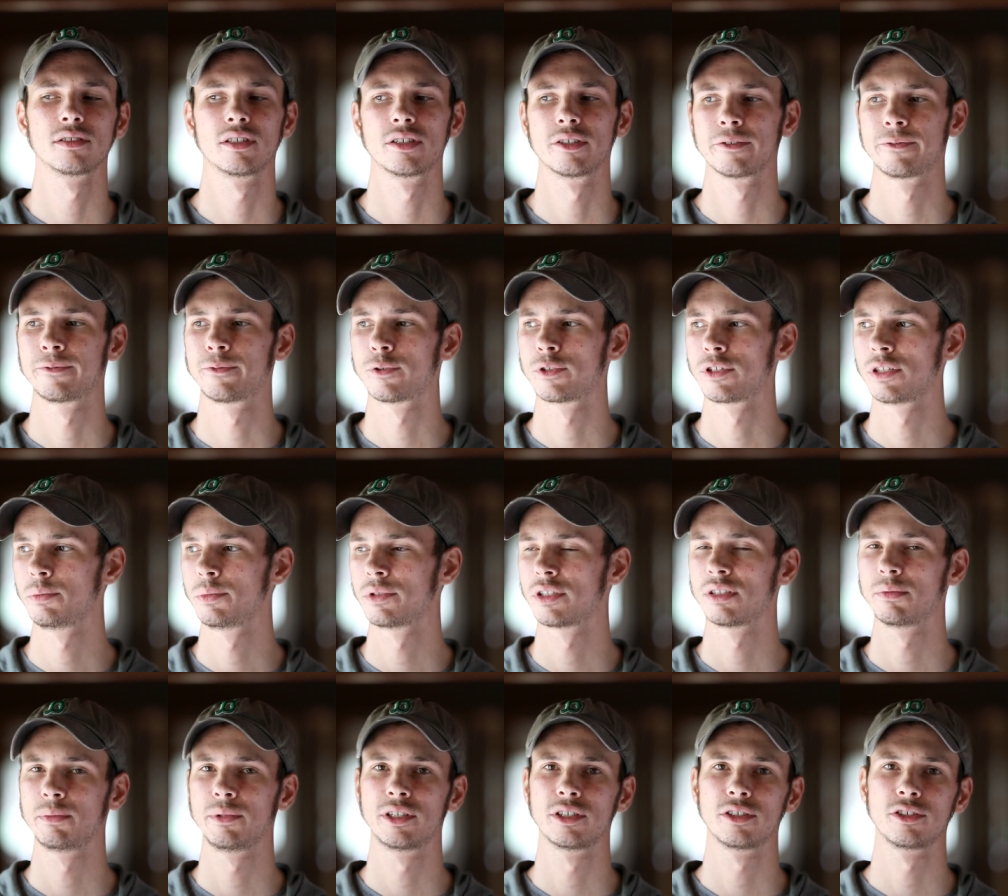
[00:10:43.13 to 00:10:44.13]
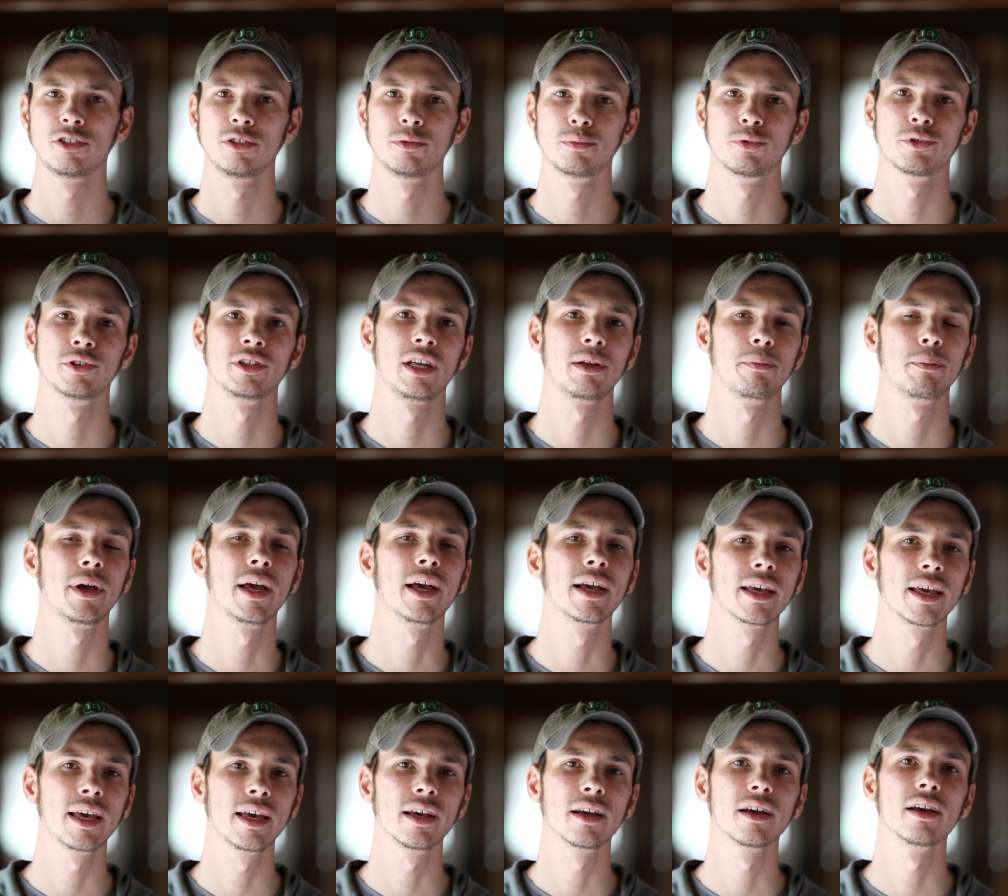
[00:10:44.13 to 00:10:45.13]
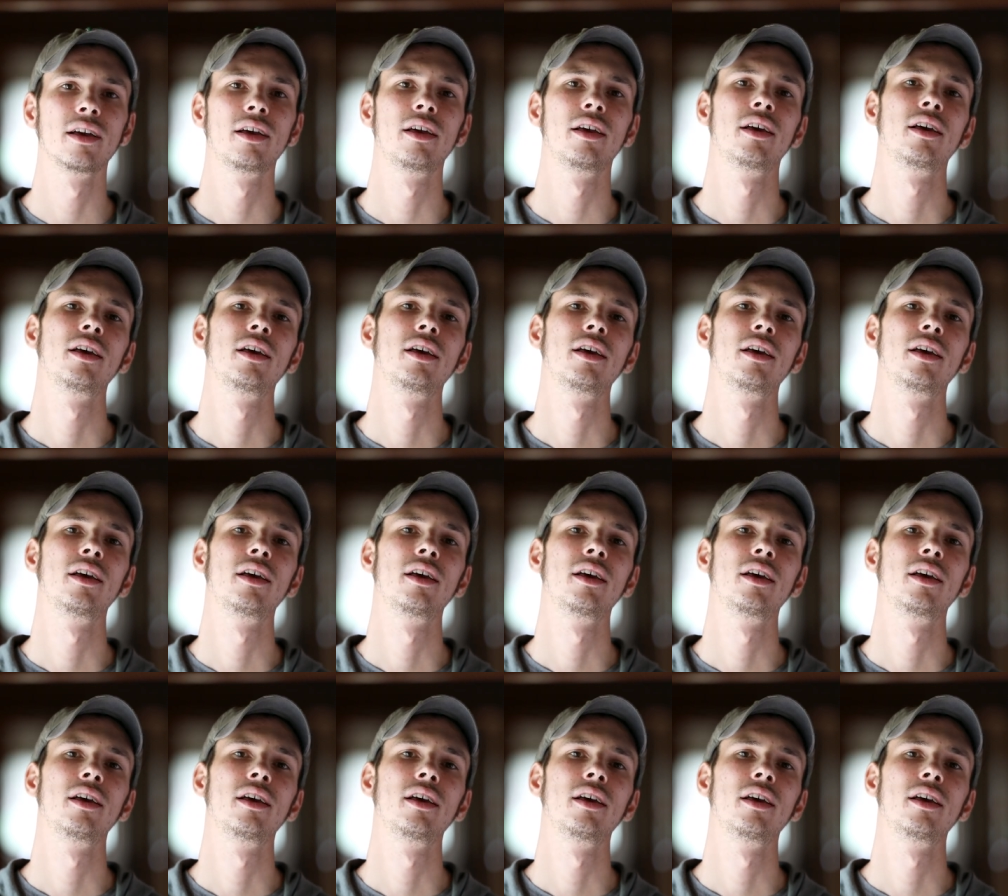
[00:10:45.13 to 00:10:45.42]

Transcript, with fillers: the 40mm 2.8 Pancake,